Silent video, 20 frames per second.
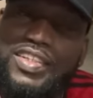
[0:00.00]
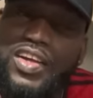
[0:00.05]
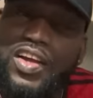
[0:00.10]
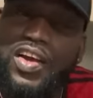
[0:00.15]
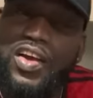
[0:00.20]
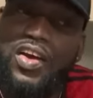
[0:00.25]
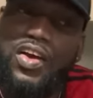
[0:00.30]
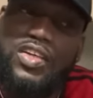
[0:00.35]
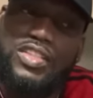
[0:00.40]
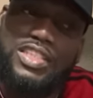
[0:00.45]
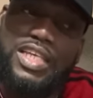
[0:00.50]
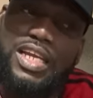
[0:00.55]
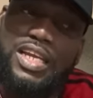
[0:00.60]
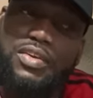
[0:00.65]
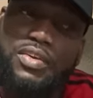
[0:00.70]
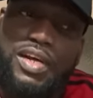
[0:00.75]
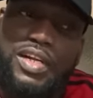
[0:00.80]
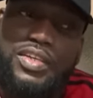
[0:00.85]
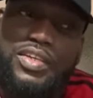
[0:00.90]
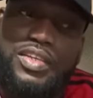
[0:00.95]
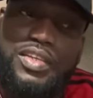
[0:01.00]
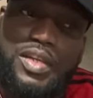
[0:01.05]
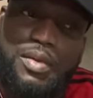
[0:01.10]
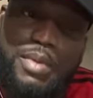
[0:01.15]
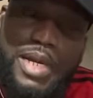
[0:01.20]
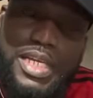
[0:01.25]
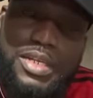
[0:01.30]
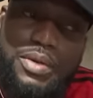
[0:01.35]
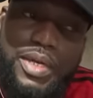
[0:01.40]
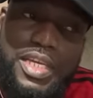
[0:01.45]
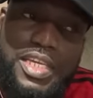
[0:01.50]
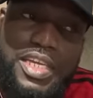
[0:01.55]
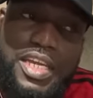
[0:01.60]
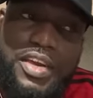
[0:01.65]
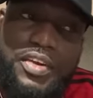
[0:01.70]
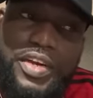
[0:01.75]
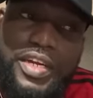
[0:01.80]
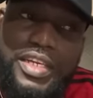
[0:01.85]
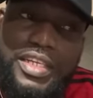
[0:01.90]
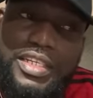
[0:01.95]
Oh, so you know what? Nobody wear
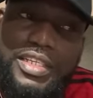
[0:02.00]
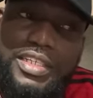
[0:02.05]
area.